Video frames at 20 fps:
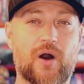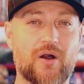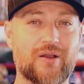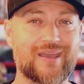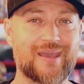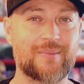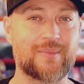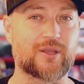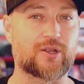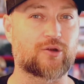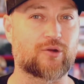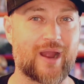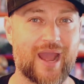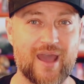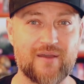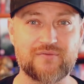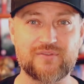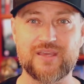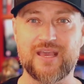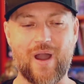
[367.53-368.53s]
Balk in The
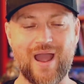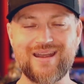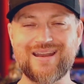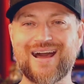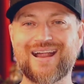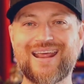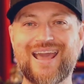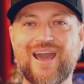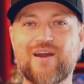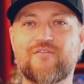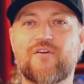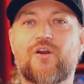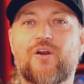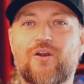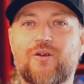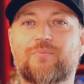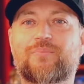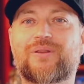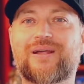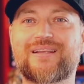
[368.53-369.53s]
Craft. Why not have
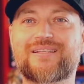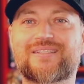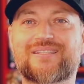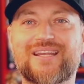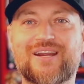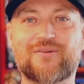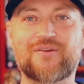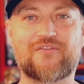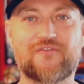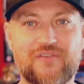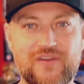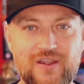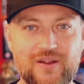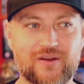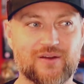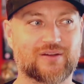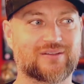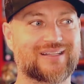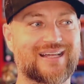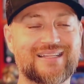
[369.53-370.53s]
her play Sarah
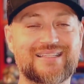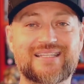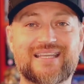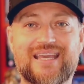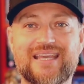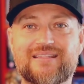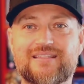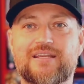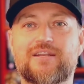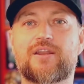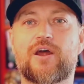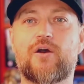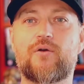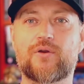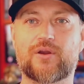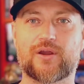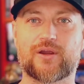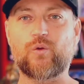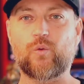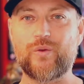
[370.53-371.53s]
Fier? Let's get to
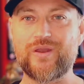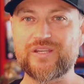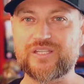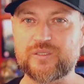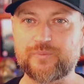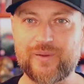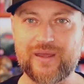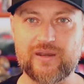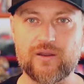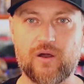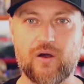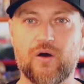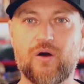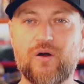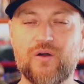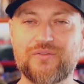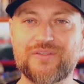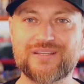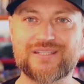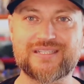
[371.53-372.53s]
know her. We spent
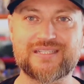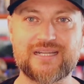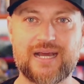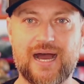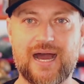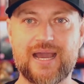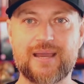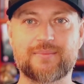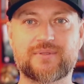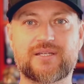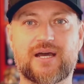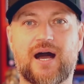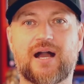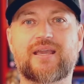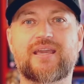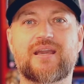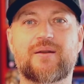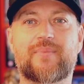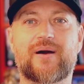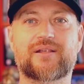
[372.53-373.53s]
all this time
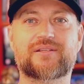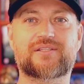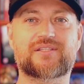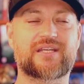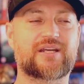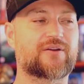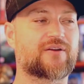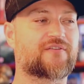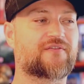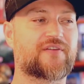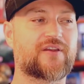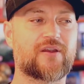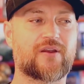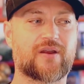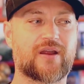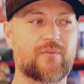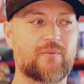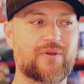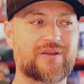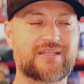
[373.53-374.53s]
talking about Sarah
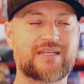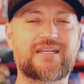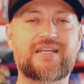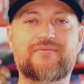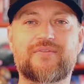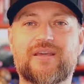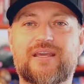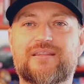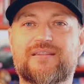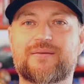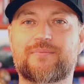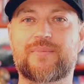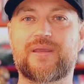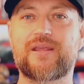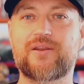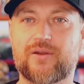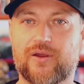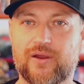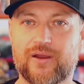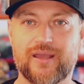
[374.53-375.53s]
Fier and we didn't even get to
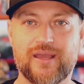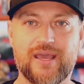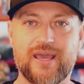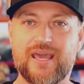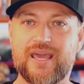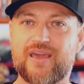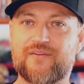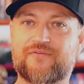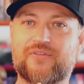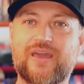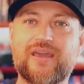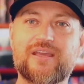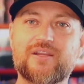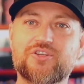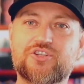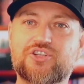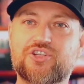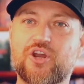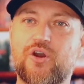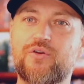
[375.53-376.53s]
meet her. If they
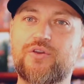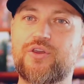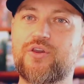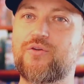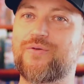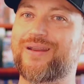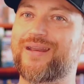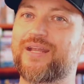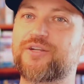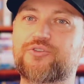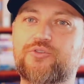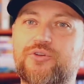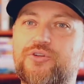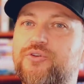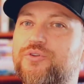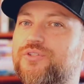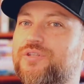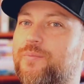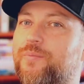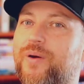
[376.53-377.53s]
can show you and
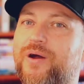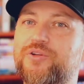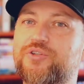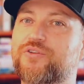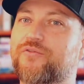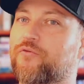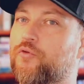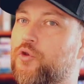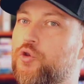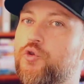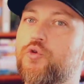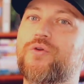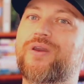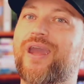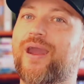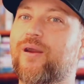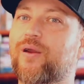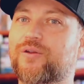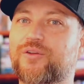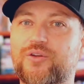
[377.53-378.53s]
introduce a bunch of new
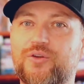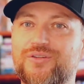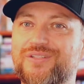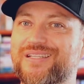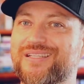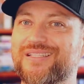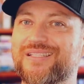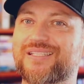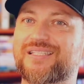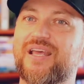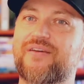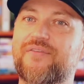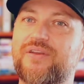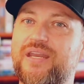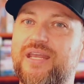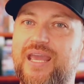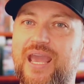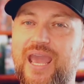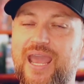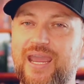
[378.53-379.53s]
characters in
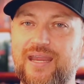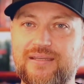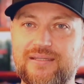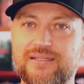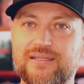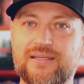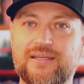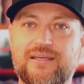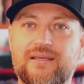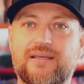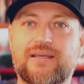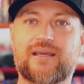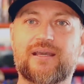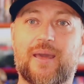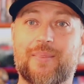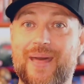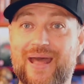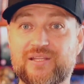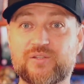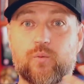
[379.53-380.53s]
78,
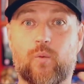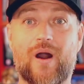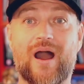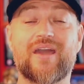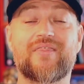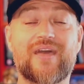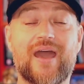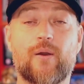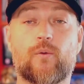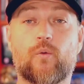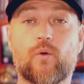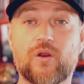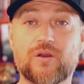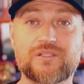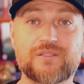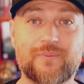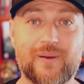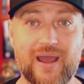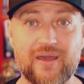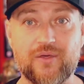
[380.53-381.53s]
and that's why that
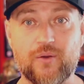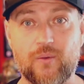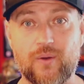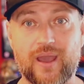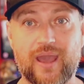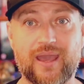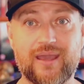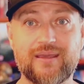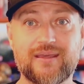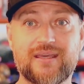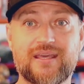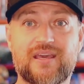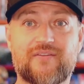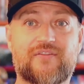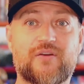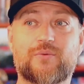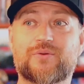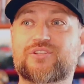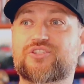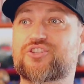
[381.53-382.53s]
worked, by the way.
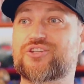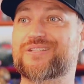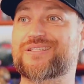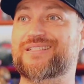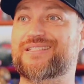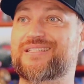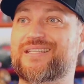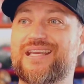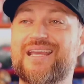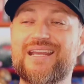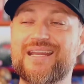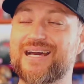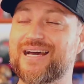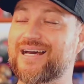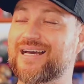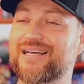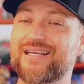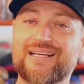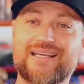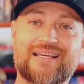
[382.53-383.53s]
If it was just
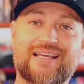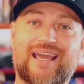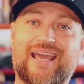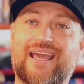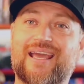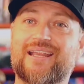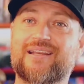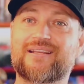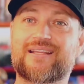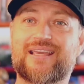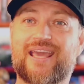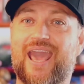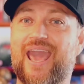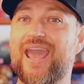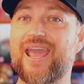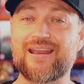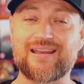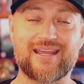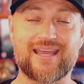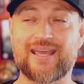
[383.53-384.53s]
Dina and
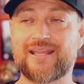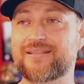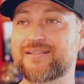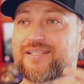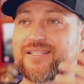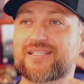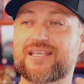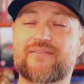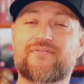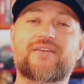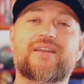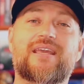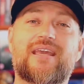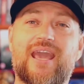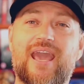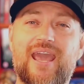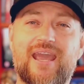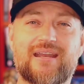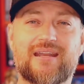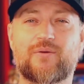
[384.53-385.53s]
Kate in
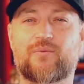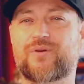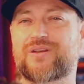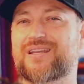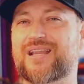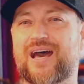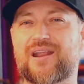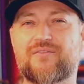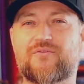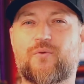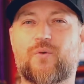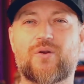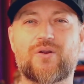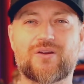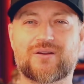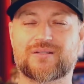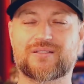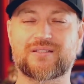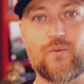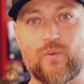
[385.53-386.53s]
78, it would not have
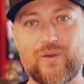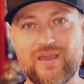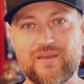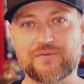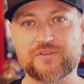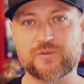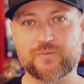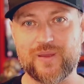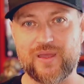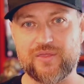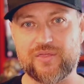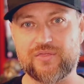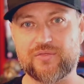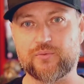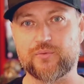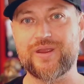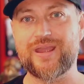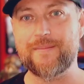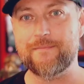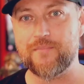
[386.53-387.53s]
worked. We have spent
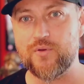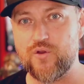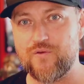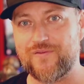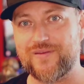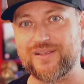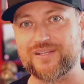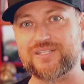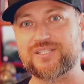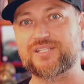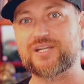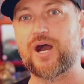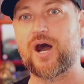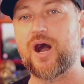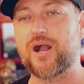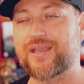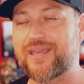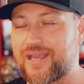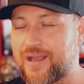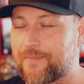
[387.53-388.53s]
three movies
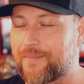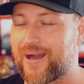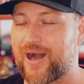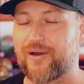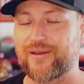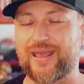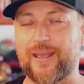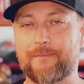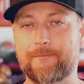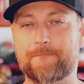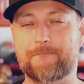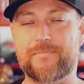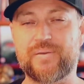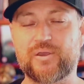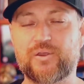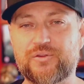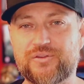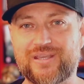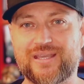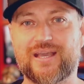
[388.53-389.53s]
talking about and
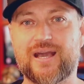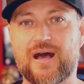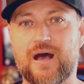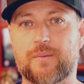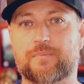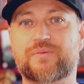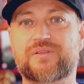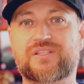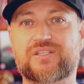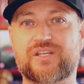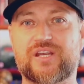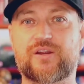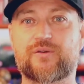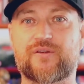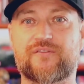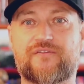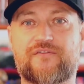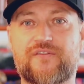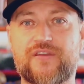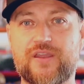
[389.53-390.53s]
building up
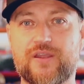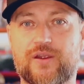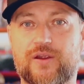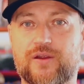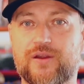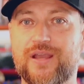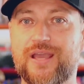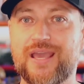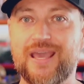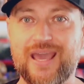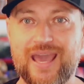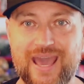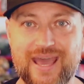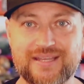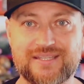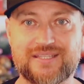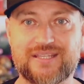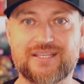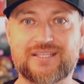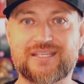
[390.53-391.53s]
Sarah Fier
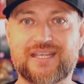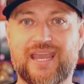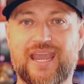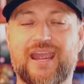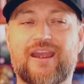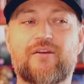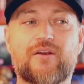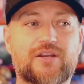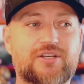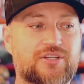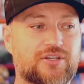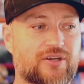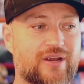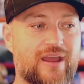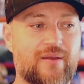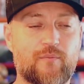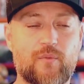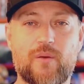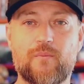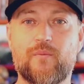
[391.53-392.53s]
as this character.
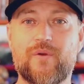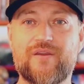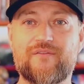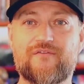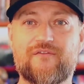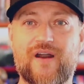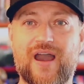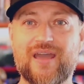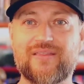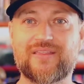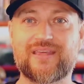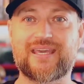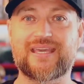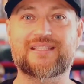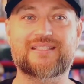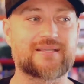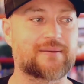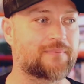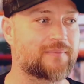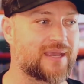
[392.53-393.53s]
And when we finally
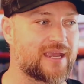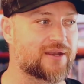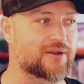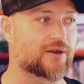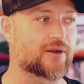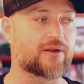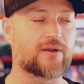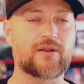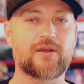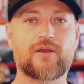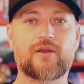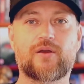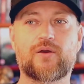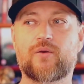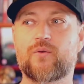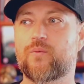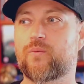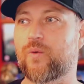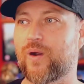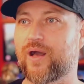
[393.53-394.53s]
get to meet her,
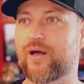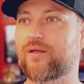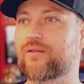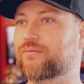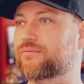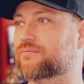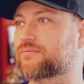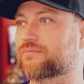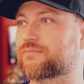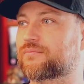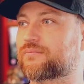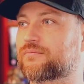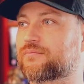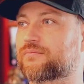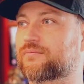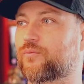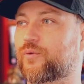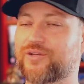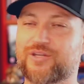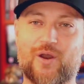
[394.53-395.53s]
well,
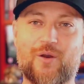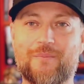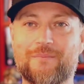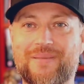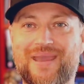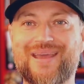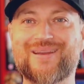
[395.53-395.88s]
we don't